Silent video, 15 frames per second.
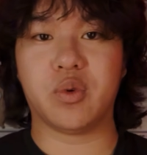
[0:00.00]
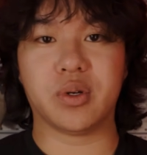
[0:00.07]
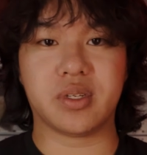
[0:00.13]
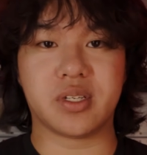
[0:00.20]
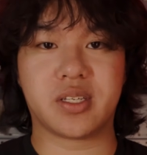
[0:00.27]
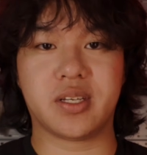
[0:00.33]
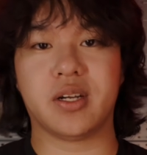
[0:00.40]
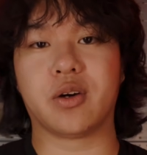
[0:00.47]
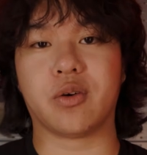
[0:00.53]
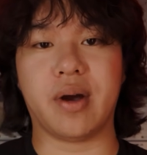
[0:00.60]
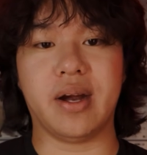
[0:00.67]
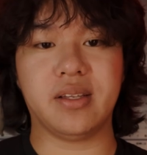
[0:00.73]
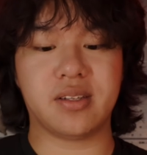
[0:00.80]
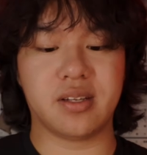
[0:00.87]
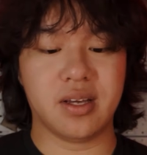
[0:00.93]
will
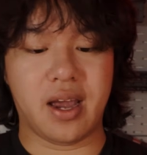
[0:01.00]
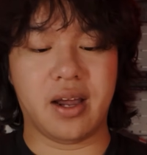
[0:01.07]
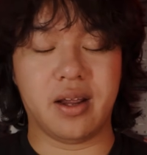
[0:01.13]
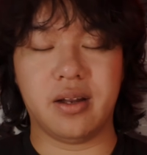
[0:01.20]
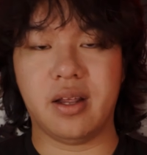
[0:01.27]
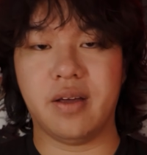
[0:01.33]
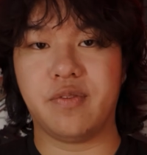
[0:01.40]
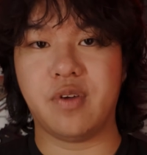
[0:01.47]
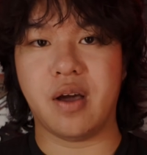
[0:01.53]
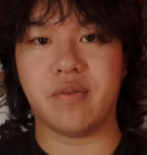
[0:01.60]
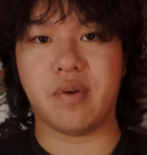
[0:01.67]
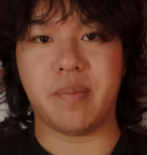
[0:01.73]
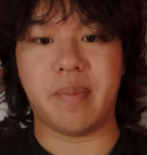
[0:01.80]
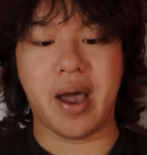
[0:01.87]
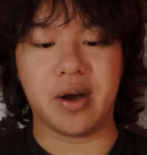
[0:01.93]
disintegrate, and if you
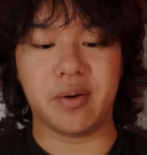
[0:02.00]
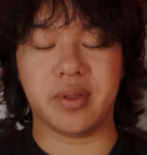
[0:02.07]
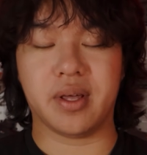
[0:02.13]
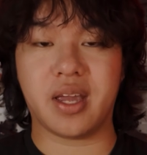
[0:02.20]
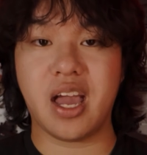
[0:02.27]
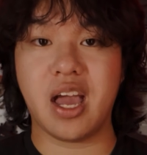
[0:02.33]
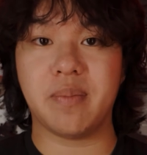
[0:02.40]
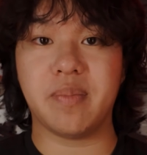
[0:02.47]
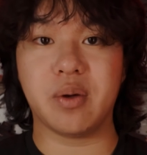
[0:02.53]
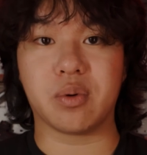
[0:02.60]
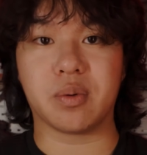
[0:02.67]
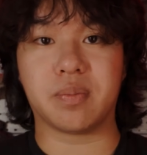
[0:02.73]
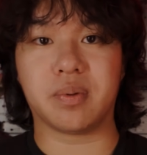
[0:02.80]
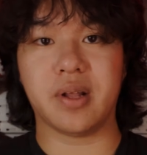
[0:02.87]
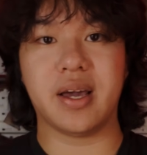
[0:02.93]
have a battery that can't be
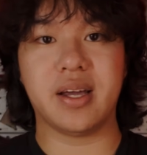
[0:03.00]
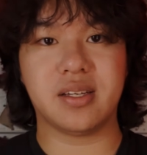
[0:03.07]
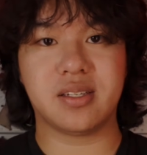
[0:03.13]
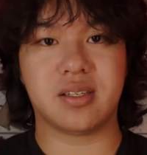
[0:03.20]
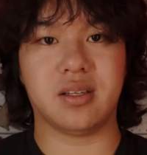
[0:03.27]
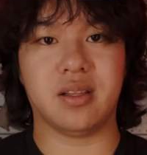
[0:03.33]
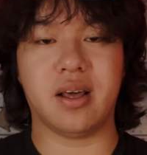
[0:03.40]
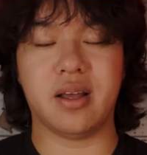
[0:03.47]
replaced,